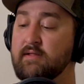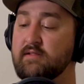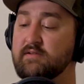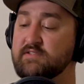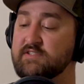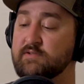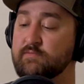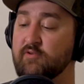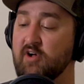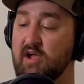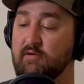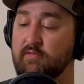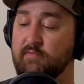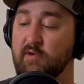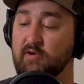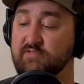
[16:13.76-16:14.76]
that is
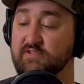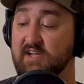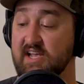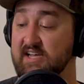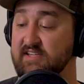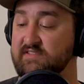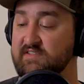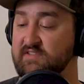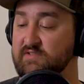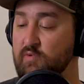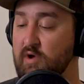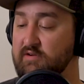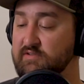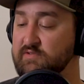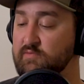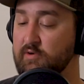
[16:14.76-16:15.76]
supplied with most kits as
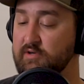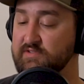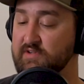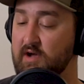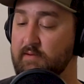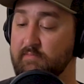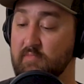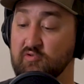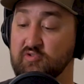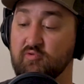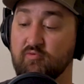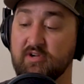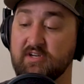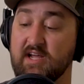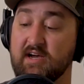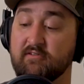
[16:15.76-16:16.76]
well as what is on most
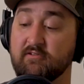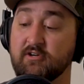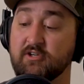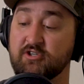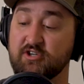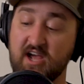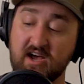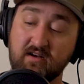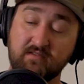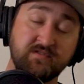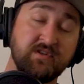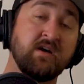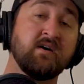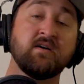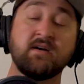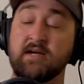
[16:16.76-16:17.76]
retailers'
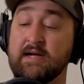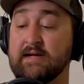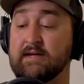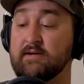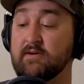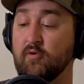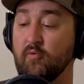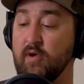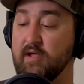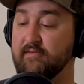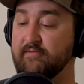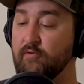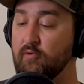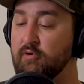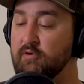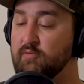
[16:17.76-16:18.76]
shelves.
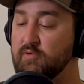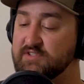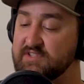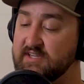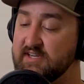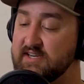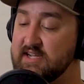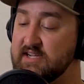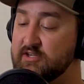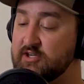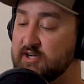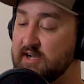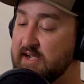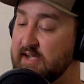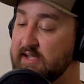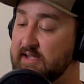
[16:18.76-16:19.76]
Weight forward was a
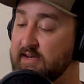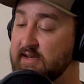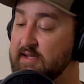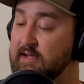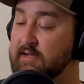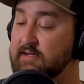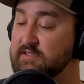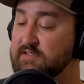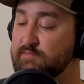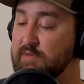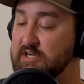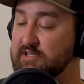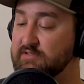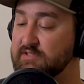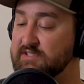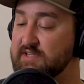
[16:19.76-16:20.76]
niche and
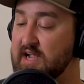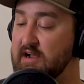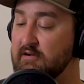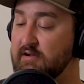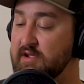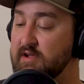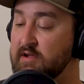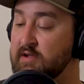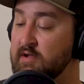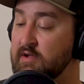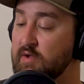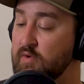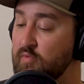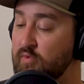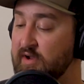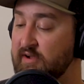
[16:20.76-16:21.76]
specialist area
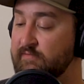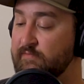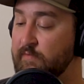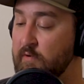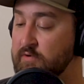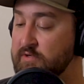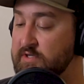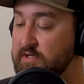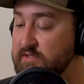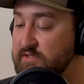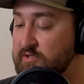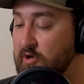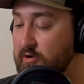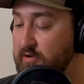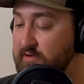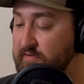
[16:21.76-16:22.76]
when I first
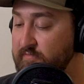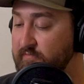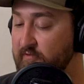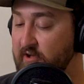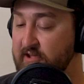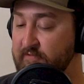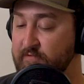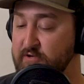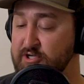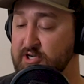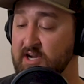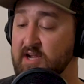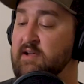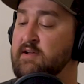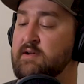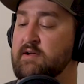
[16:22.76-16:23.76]
started in fly
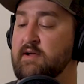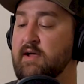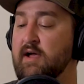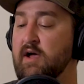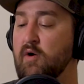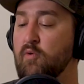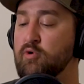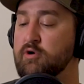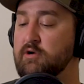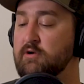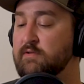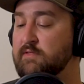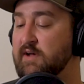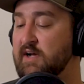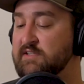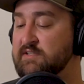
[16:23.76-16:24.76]
fishing. What are your
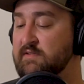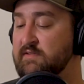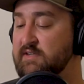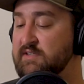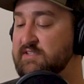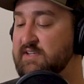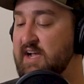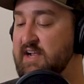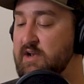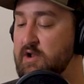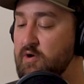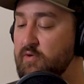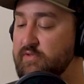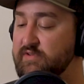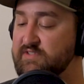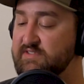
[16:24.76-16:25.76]
thoughts on this? I
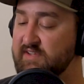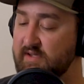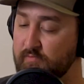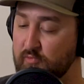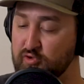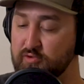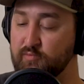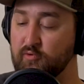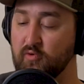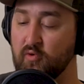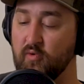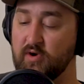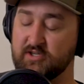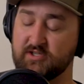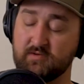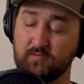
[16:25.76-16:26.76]
know this is a multiple
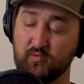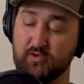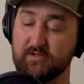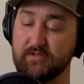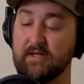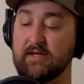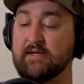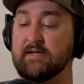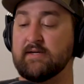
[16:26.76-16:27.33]
question. Well,